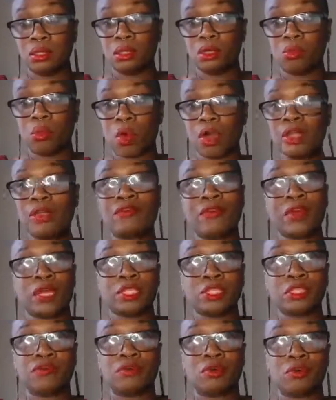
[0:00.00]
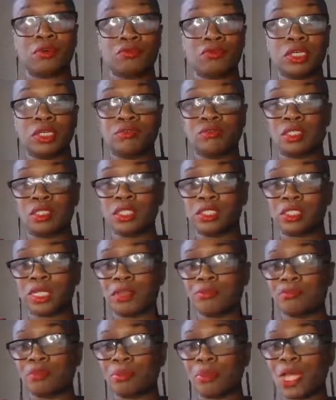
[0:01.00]
What events feel really, really
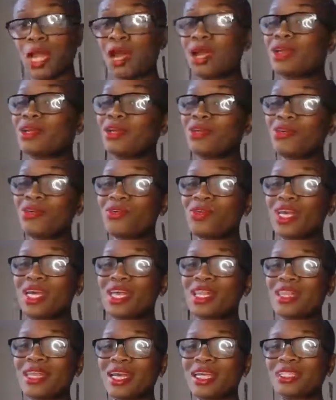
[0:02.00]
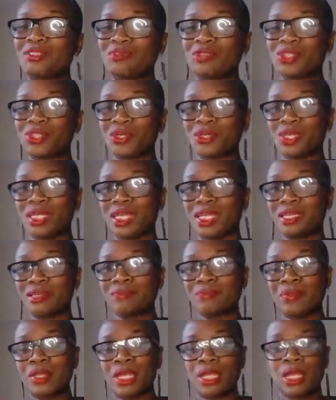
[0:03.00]
safe for me? Hi, Gloria, thanks for joining.